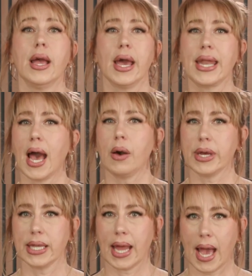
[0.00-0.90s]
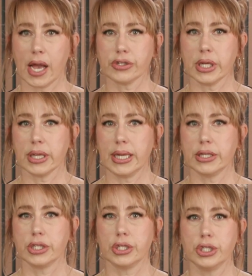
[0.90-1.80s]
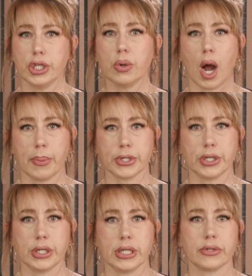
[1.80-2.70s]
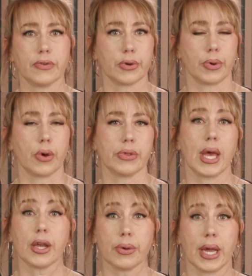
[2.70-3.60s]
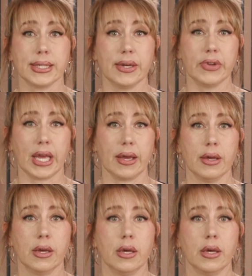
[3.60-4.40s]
and how it can actually lead to new opportunities for growth and creativity.